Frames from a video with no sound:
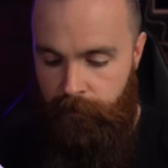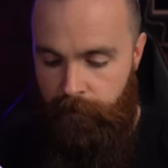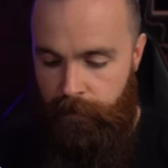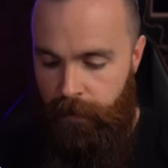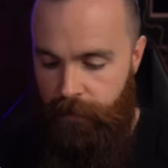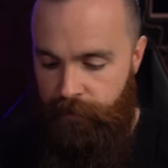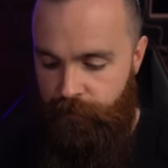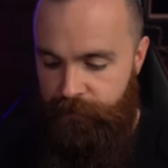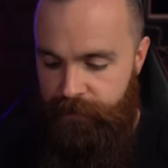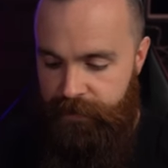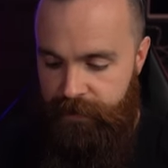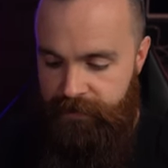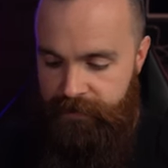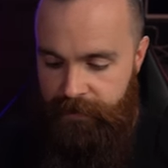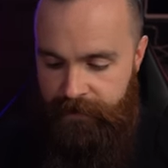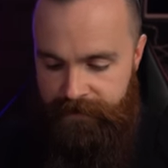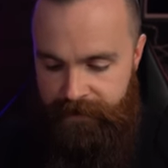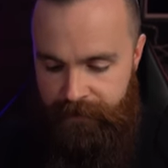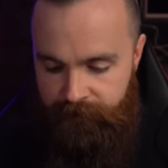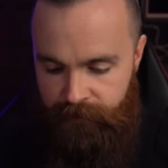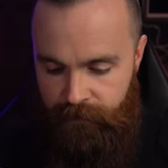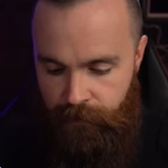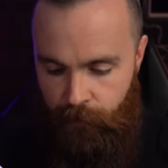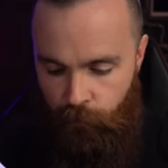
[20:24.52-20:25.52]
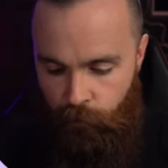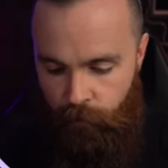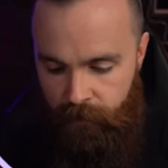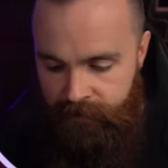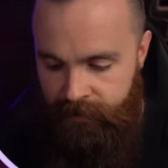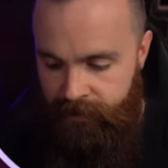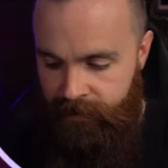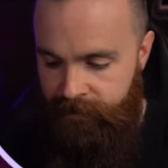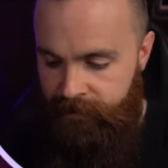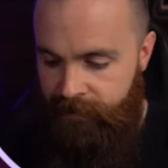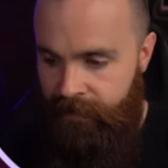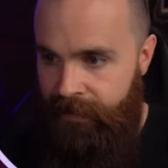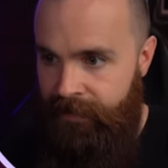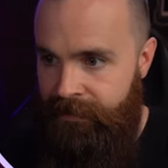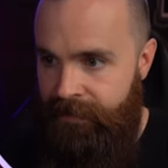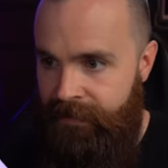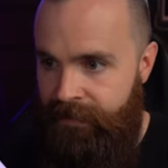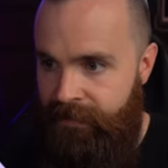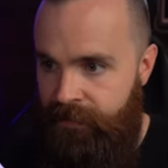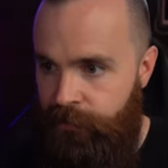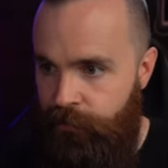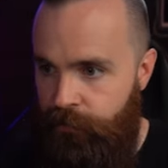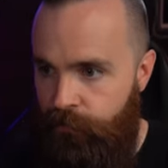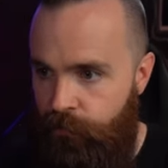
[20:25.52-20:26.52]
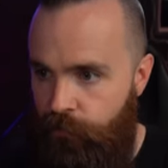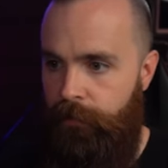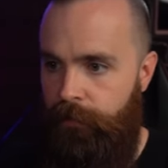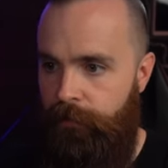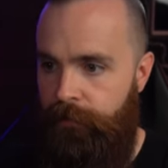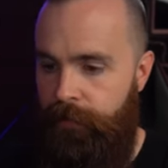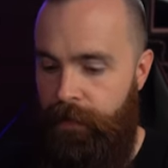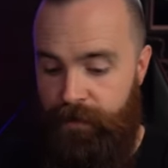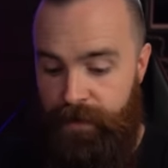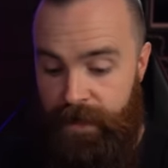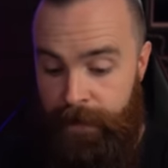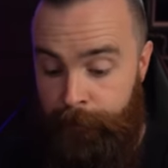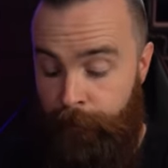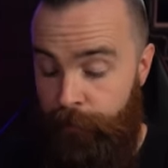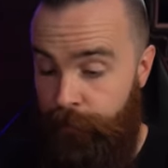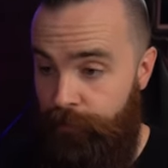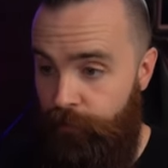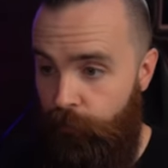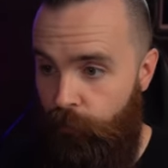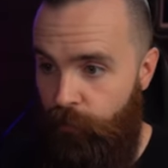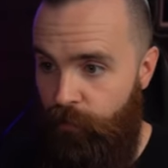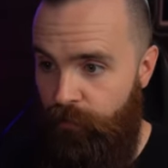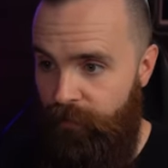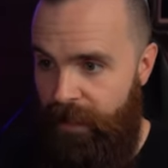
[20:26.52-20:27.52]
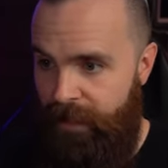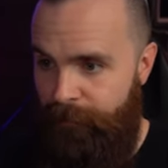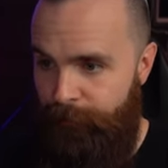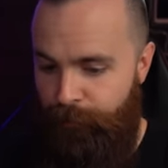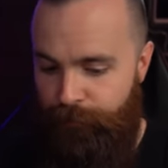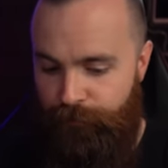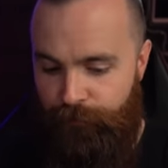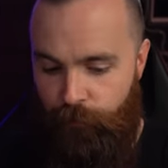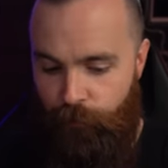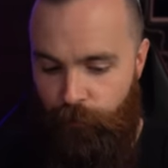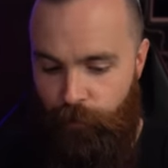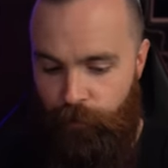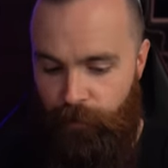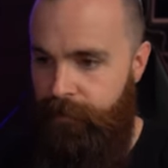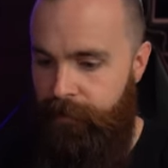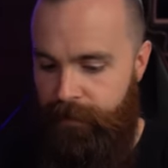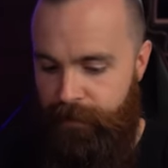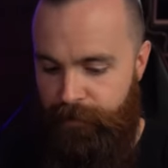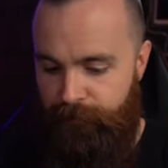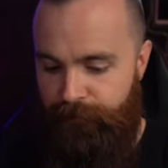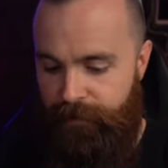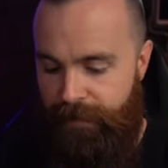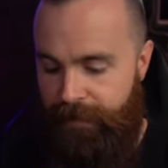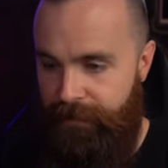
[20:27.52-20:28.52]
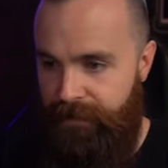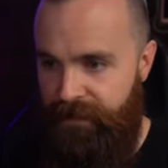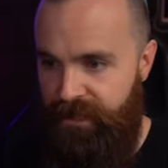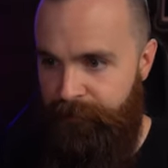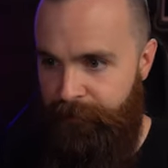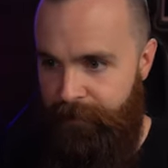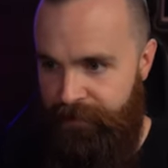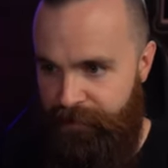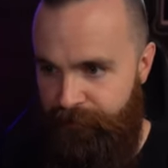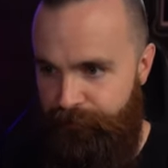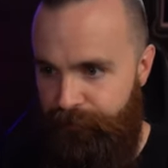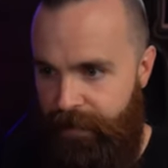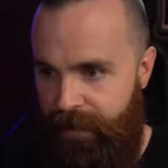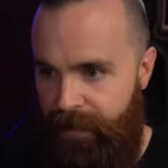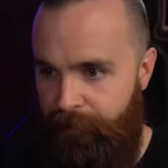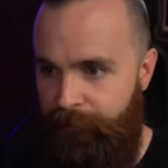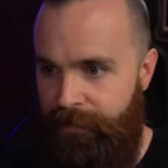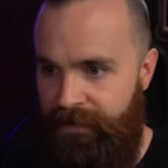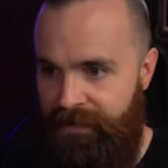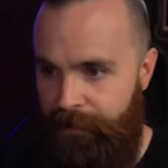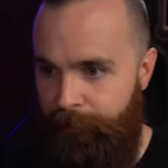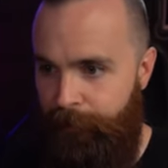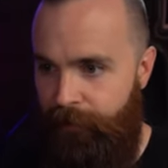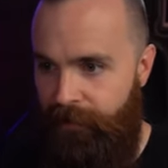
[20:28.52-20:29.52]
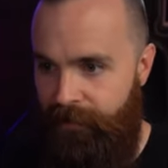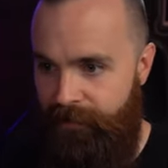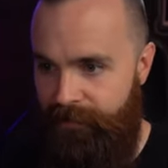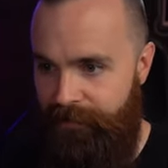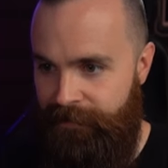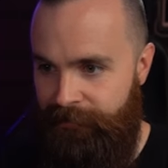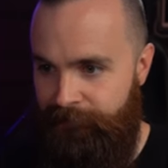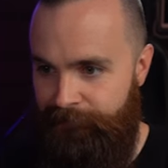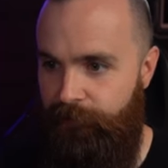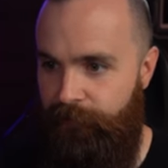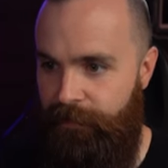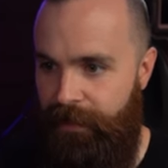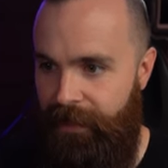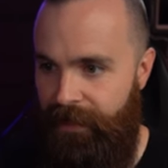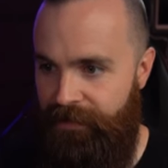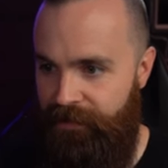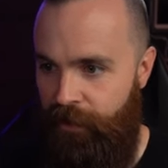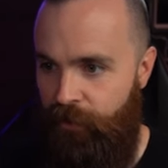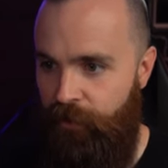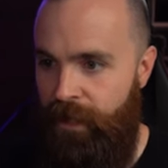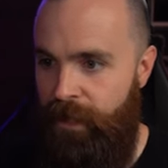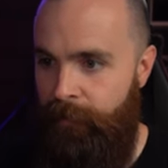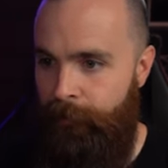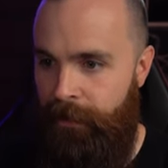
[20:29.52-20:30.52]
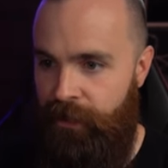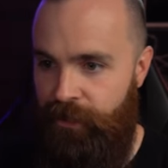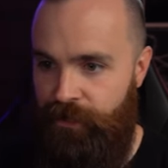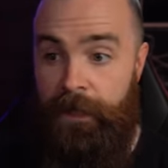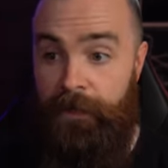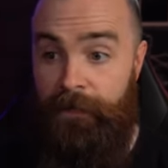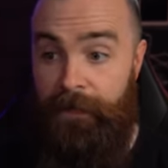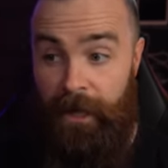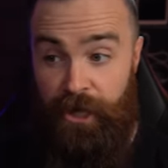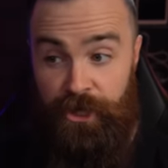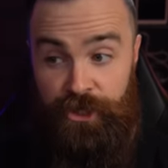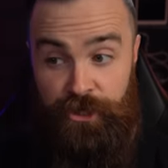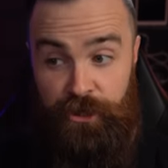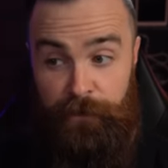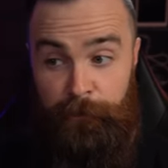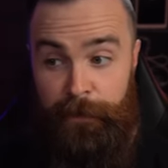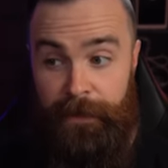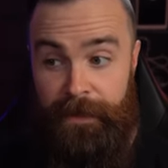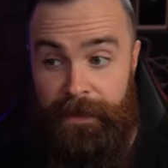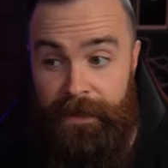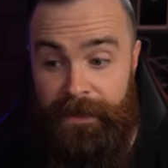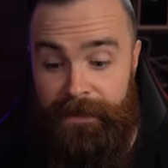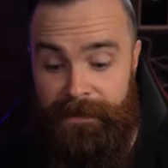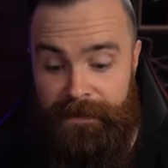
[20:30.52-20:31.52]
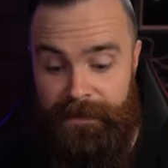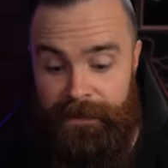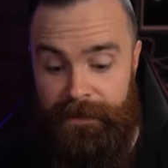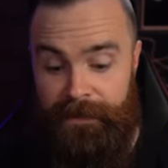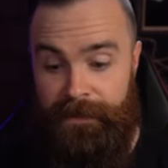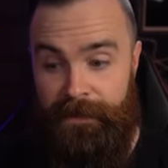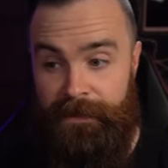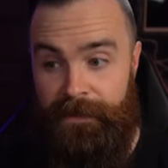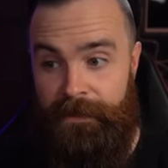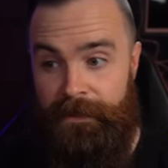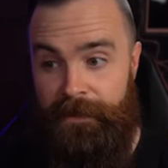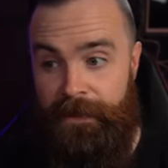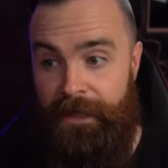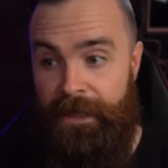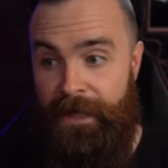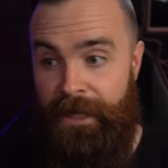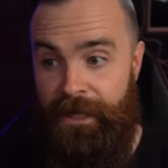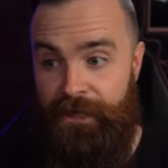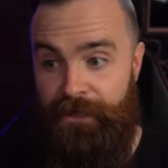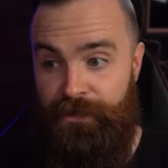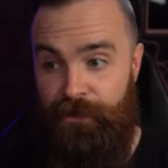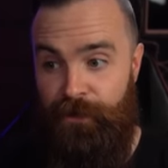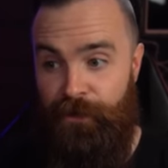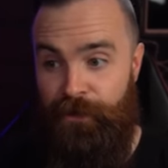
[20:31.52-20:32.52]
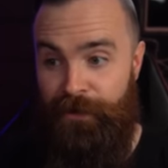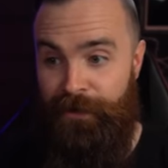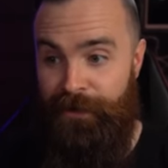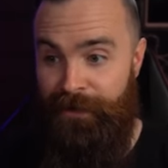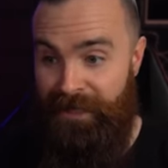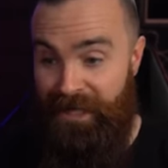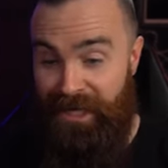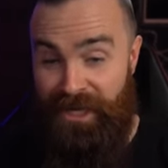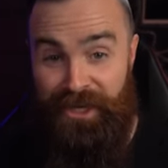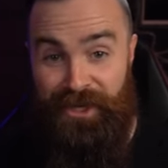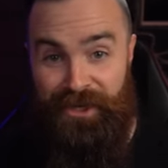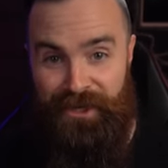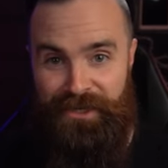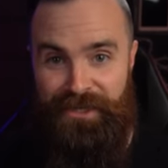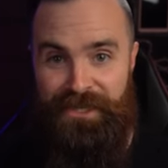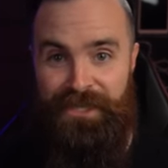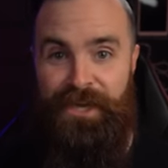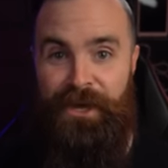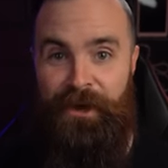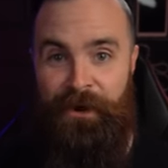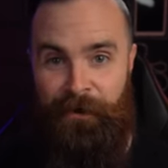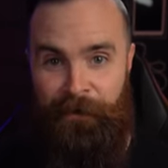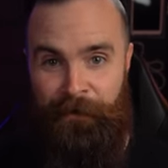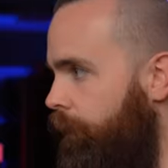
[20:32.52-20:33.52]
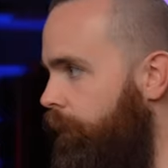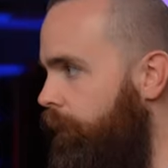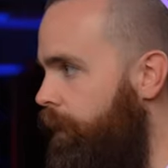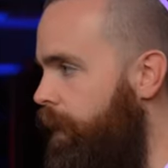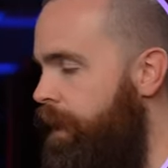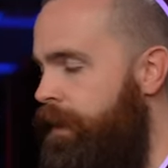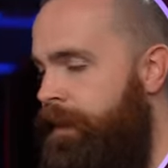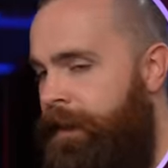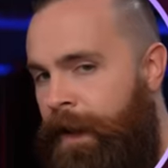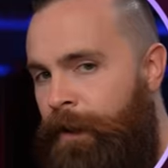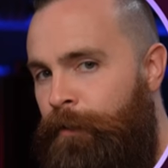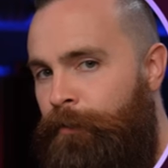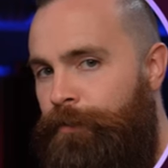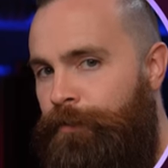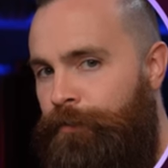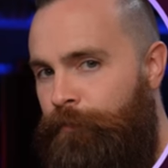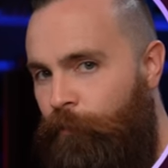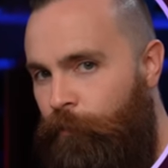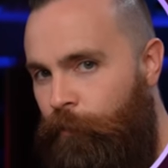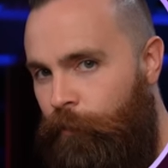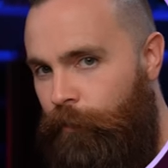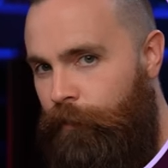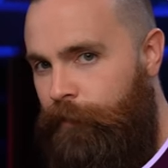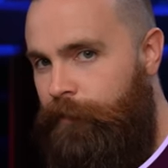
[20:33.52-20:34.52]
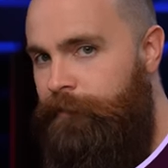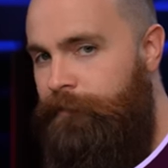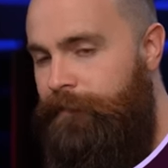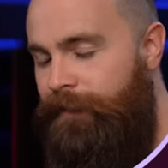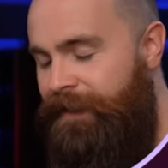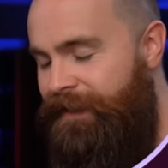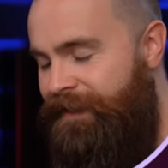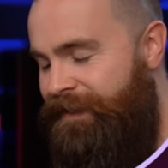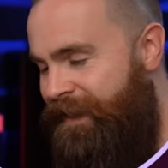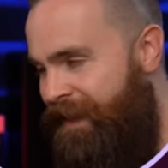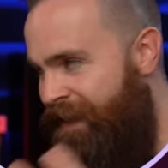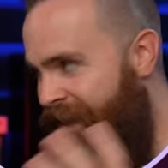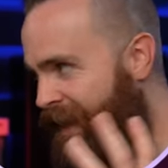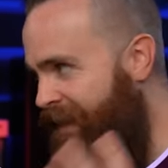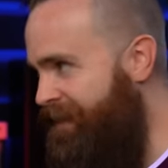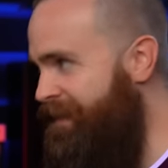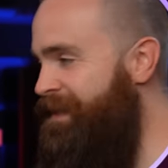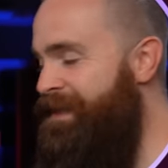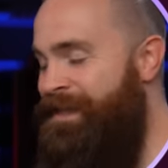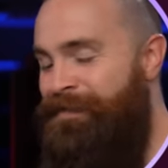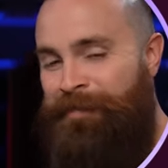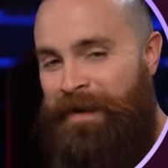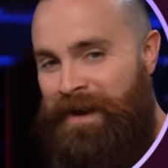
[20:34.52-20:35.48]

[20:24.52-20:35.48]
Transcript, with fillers: I'll do ten dot seven dot one dot ninety-two. That'll name it Thor like before and finally specify BusyBox as our image. That should be it. Hit enter. Good to go. And now Thor is connected to my